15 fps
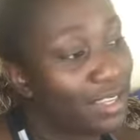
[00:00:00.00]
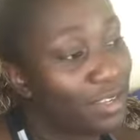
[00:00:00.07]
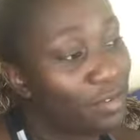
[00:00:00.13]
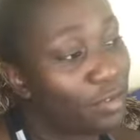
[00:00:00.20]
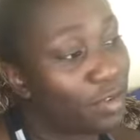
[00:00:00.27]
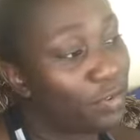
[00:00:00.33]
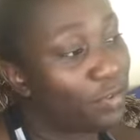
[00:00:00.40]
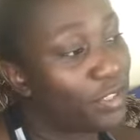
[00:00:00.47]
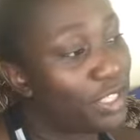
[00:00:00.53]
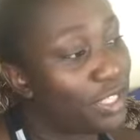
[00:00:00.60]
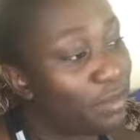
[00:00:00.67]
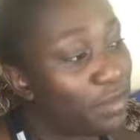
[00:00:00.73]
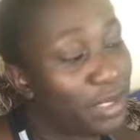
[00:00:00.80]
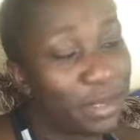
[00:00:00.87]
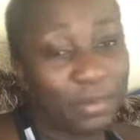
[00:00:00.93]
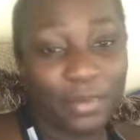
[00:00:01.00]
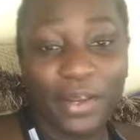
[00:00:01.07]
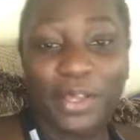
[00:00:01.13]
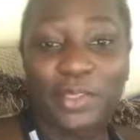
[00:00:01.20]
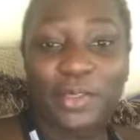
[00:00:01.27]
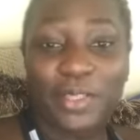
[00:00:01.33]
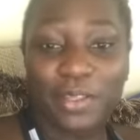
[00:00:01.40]
15-minute
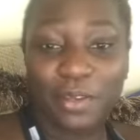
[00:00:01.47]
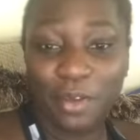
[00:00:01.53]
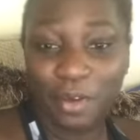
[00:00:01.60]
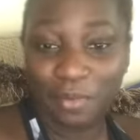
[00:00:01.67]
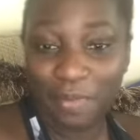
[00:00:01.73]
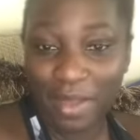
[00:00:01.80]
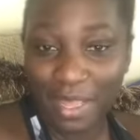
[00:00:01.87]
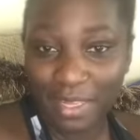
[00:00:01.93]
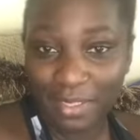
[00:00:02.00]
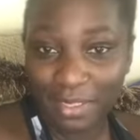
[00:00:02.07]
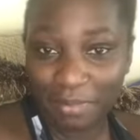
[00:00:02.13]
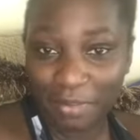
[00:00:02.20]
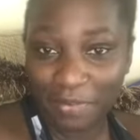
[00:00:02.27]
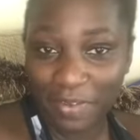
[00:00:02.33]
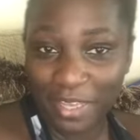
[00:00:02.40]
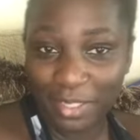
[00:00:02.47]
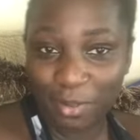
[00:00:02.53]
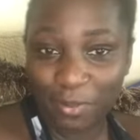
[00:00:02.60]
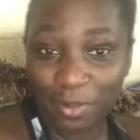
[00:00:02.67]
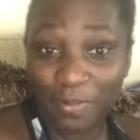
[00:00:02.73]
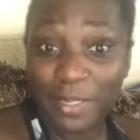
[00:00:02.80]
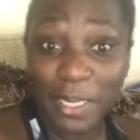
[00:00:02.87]
break. So the young man, to be fair to
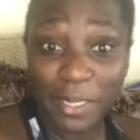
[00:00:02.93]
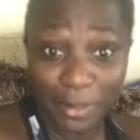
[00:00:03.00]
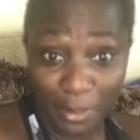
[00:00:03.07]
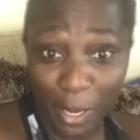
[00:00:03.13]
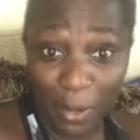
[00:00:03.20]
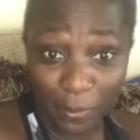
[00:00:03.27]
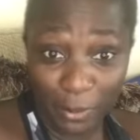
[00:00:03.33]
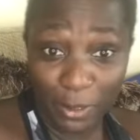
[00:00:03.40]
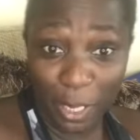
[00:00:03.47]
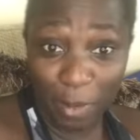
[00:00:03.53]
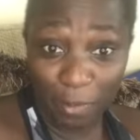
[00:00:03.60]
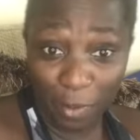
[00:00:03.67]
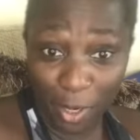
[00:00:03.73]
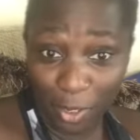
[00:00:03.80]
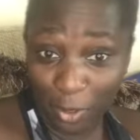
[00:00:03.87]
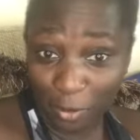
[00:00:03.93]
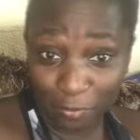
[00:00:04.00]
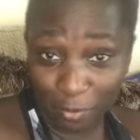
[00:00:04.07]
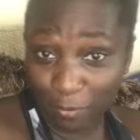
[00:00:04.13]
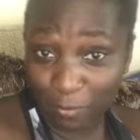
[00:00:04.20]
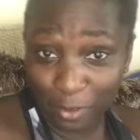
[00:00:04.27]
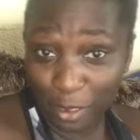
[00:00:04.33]
him, says there is a break of
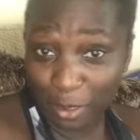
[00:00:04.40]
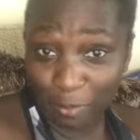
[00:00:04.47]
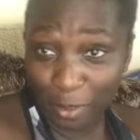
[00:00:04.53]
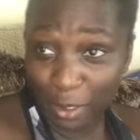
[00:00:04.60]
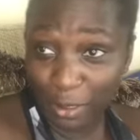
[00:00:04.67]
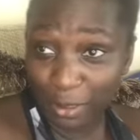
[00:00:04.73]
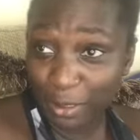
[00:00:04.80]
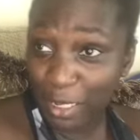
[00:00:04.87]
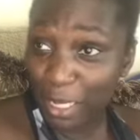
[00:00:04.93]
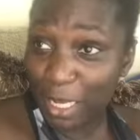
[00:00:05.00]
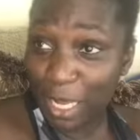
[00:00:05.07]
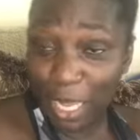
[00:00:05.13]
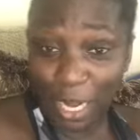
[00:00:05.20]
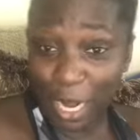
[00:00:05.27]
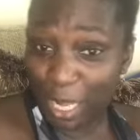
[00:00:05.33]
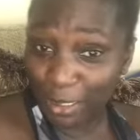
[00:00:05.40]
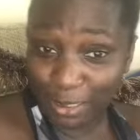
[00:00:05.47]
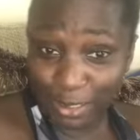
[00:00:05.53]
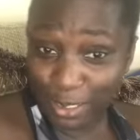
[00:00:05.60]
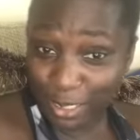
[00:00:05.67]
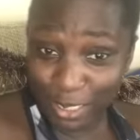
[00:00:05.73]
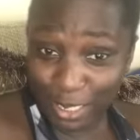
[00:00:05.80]
15 minutes. And I
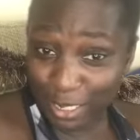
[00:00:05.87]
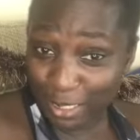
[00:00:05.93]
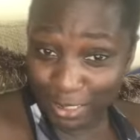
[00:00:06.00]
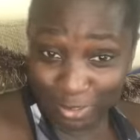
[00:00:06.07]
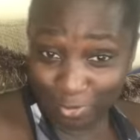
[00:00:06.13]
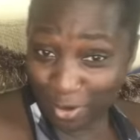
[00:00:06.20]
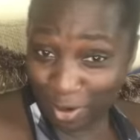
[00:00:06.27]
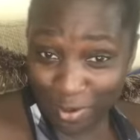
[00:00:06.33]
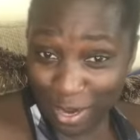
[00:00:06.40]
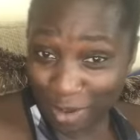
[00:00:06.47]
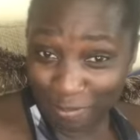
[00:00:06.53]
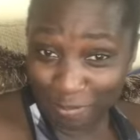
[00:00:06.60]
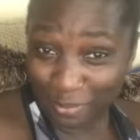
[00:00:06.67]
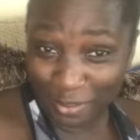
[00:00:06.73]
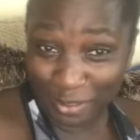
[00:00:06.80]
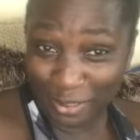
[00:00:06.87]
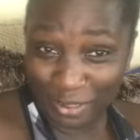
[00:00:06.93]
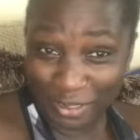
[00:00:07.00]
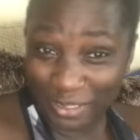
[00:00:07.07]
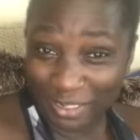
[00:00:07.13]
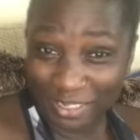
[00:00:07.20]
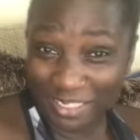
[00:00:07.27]
still think it's very
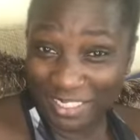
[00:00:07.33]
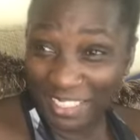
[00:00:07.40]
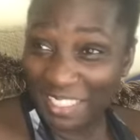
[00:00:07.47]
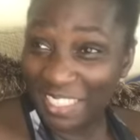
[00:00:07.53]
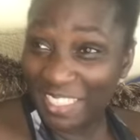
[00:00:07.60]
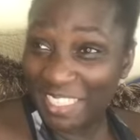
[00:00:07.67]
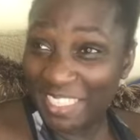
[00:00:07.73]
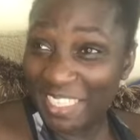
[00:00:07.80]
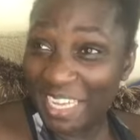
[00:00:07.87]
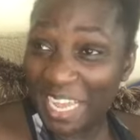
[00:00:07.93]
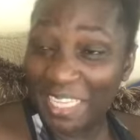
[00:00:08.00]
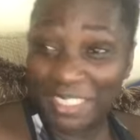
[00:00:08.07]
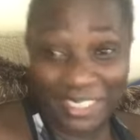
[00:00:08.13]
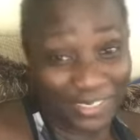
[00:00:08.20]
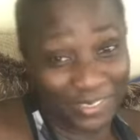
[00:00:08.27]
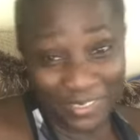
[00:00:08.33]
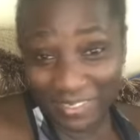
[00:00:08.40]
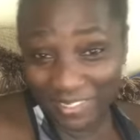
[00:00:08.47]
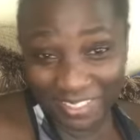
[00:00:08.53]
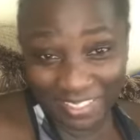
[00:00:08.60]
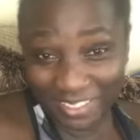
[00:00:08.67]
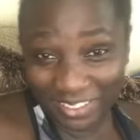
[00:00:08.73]
ambitious. I still
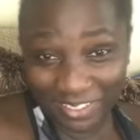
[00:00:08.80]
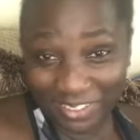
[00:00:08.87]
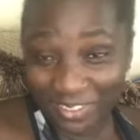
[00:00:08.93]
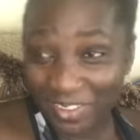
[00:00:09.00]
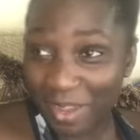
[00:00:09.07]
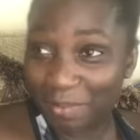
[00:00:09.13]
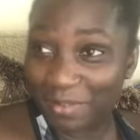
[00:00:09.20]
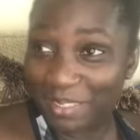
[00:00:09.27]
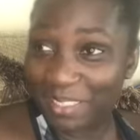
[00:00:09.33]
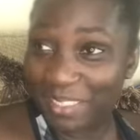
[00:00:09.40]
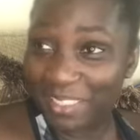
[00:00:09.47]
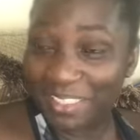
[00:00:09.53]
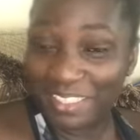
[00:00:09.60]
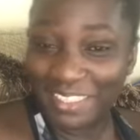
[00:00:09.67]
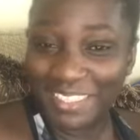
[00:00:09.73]
think it's too ambitious.